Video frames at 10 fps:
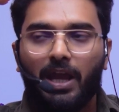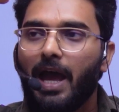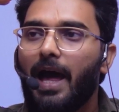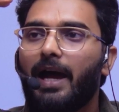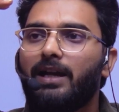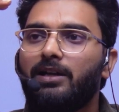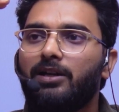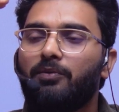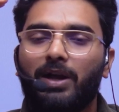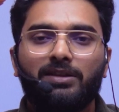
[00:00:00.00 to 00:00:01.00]

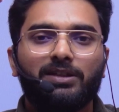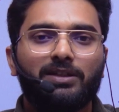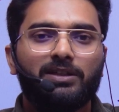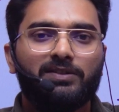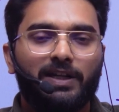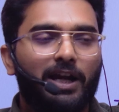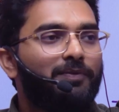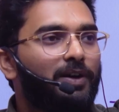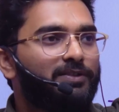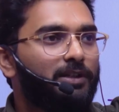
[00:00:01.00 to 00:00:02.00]
And when the second
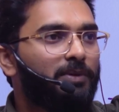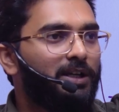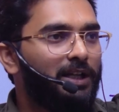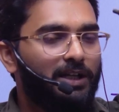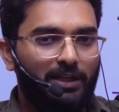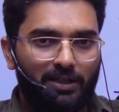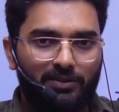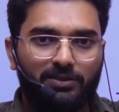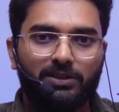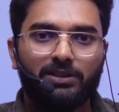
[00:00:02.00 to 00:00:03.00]
function will decrease,
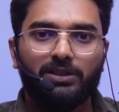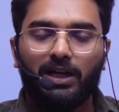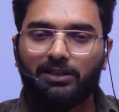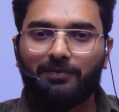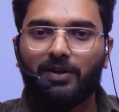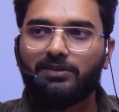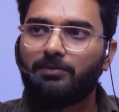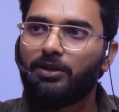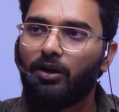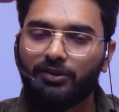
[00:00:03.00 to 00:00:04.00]
the other function
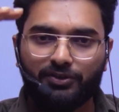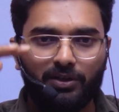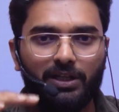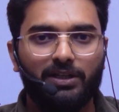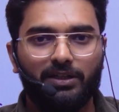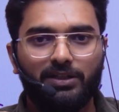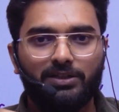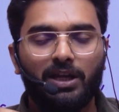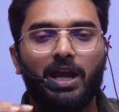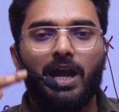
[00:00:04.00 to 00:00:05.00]
will also decrease,
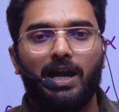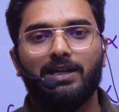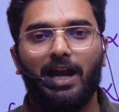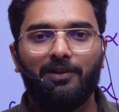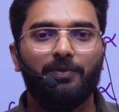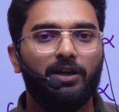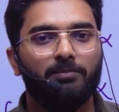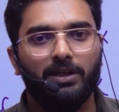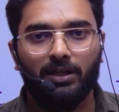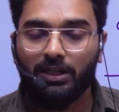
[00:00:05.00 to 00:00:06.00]
and that
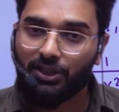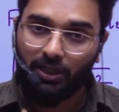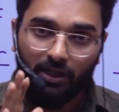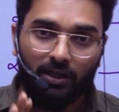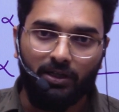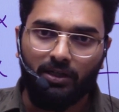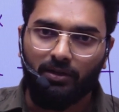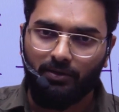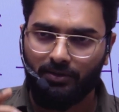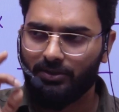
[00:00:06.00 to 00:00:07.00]
phenomenon
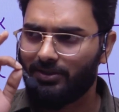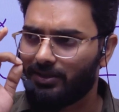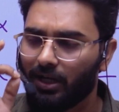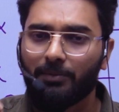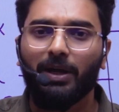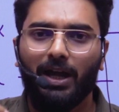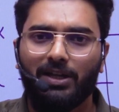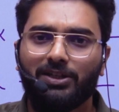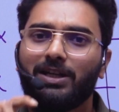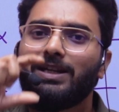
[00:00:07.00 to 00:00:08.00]
is termed
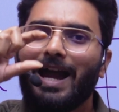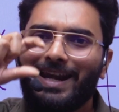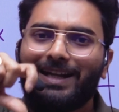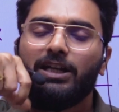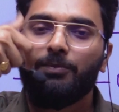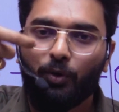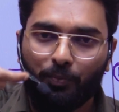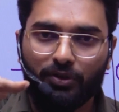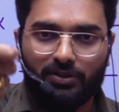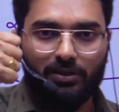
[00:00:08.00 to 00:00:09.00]
as directly
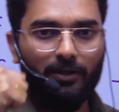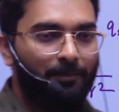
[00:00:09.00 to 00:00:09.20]
proportional.